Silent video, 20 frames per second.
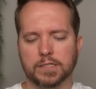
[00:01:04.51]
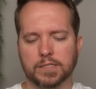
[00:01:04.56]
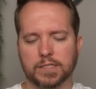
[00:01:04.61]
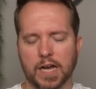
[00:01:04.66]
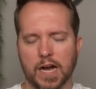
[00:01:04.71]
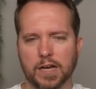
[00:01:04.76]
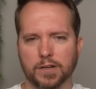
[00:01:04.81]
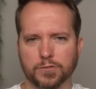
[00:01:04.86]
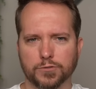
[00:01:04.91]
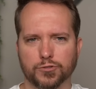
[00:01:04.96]

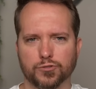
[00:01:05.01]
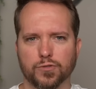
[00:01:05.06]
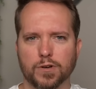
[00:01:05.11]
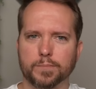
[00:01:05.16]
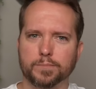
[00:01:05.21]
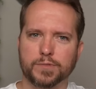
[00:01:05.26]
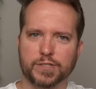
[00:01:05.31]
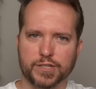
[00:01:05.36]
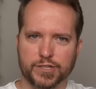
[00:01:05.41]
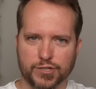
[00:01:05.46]
Donald
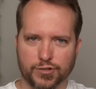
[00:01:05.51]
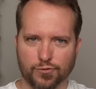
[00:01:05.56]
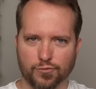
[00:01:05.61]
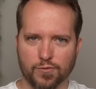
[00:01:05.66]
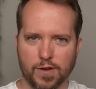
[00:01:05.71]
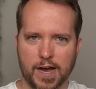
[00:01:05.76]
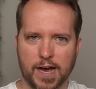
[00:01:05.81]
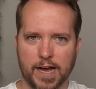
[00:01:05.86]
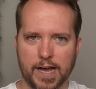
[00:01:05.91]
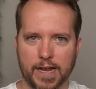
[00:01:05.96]
Trump
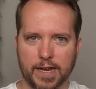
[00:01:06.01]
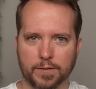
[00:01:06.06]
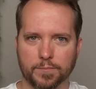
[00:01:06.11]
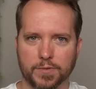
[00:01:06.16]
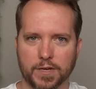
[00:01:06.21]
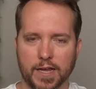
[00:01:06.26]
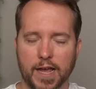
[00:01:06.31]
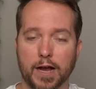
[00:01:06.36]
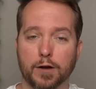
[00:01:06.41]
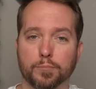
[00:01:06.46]

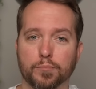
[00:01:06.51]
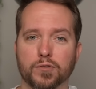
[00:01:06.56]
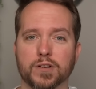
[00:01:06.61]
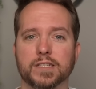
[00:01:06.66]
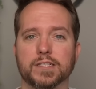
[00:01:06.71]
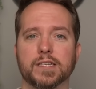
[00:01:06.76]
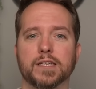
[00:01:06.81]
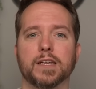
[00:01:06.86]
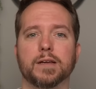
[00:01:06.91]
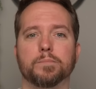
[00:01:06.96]
described how
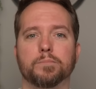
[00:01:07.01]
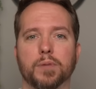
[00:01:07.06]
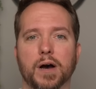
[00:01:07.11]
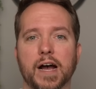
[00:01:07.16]
President